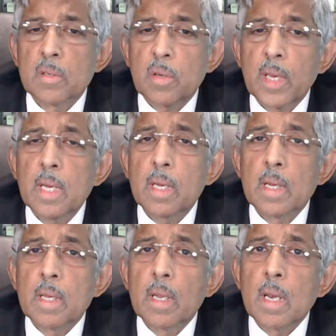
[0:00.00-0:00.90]
okay,
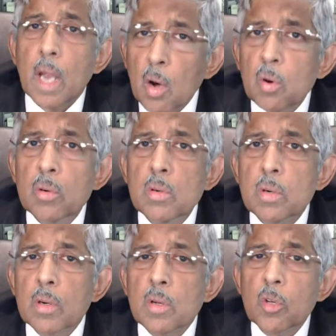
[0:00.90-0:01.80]
now
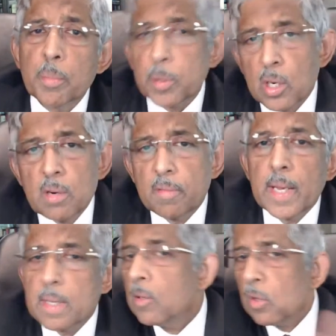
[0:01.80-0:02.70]
you put on
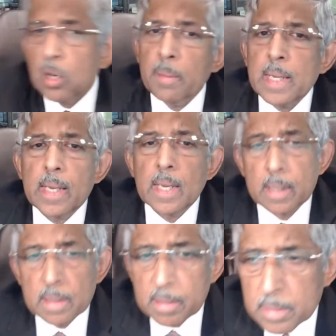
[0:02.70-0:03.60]
weight, you'll go back again.